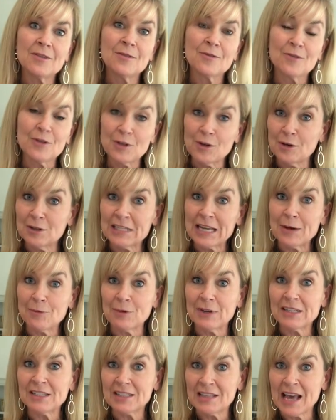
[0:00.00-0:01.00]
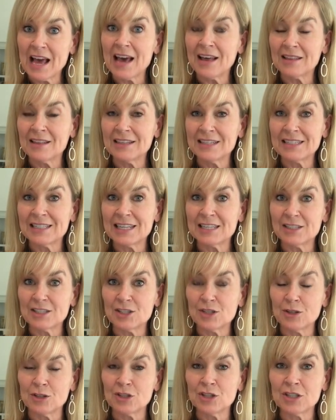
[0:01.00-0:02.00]
for those at risk, the athletes and
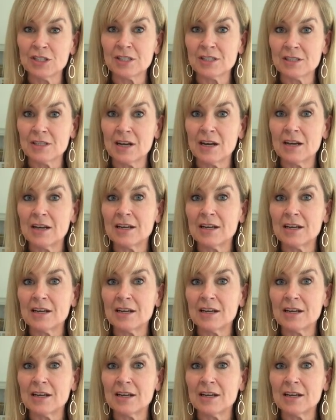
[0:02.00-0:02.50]
soldiers.